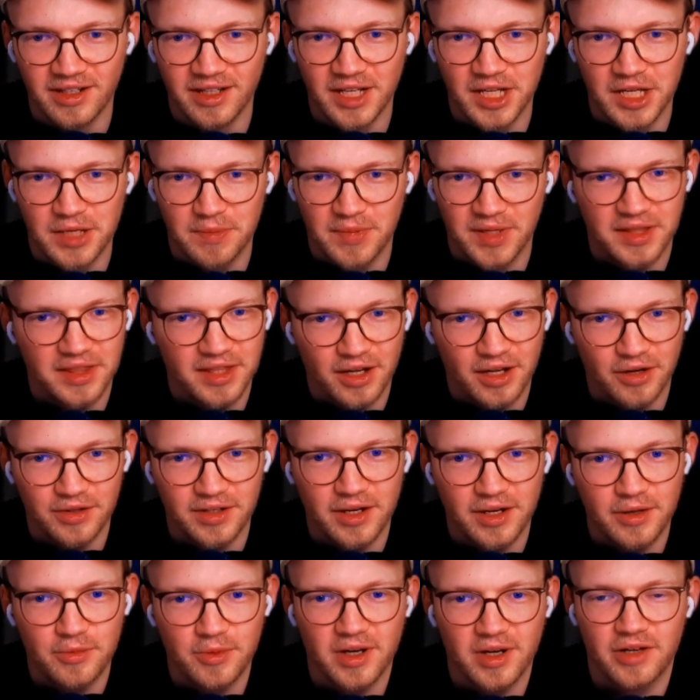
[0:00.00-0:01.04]
But now that
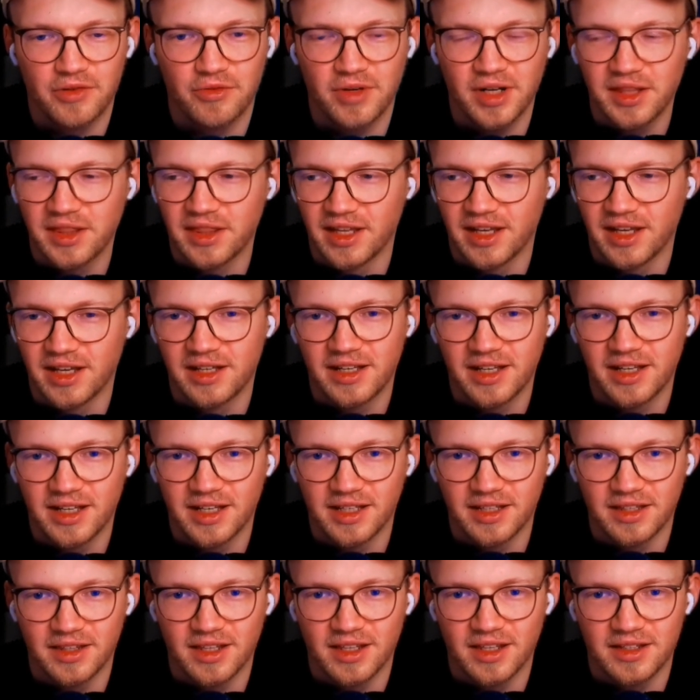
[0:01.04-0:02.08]
we're rethinking
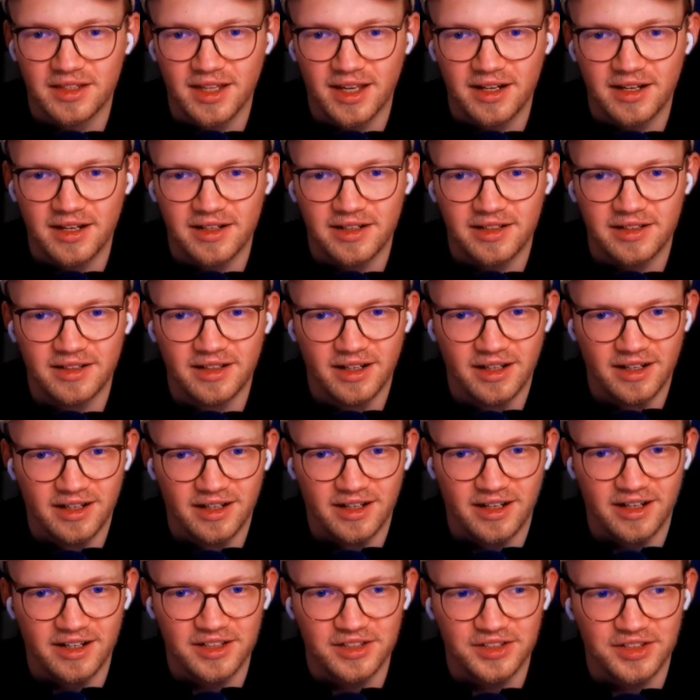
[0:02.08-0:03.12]
the data
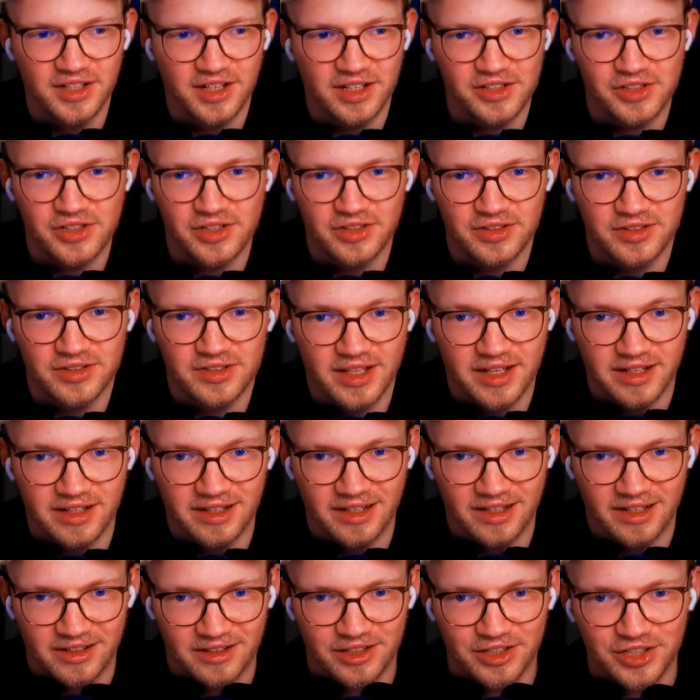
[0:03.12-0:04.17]
architectures at
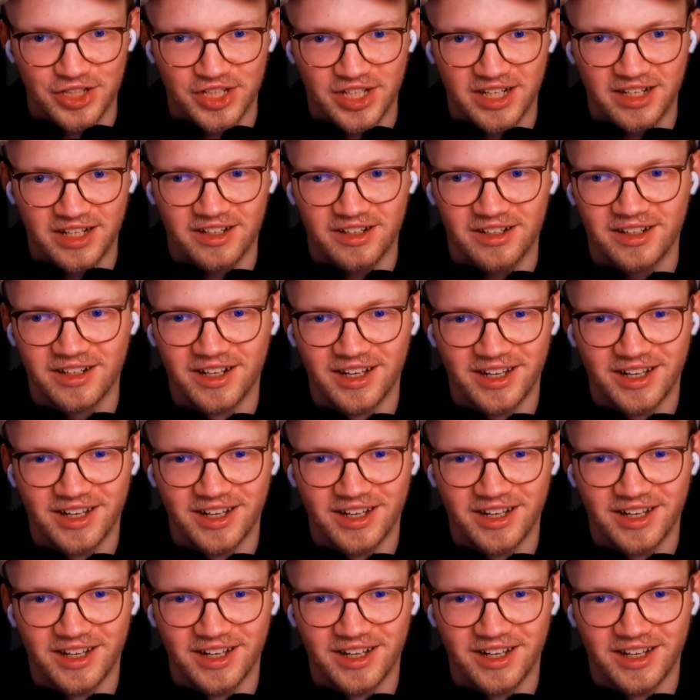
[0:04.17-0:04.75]
large here,